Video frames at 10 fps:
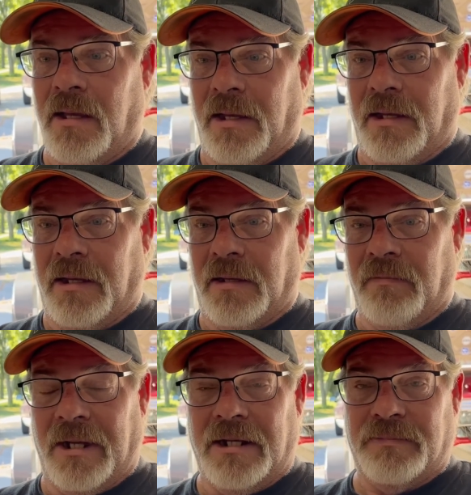And
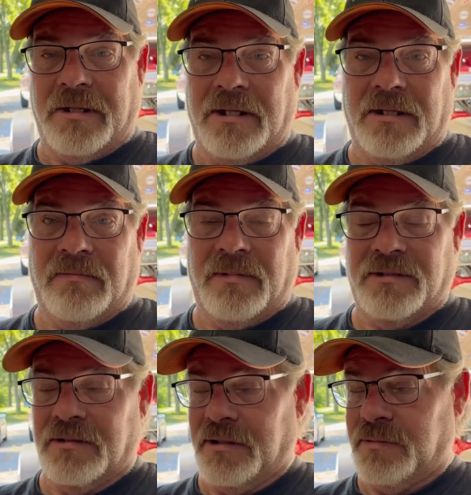man, it's been a hit and
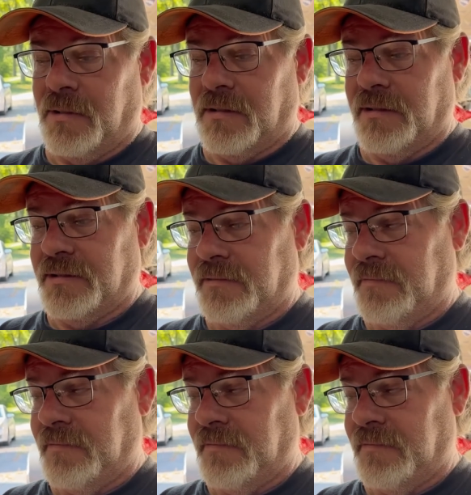miss on these parts.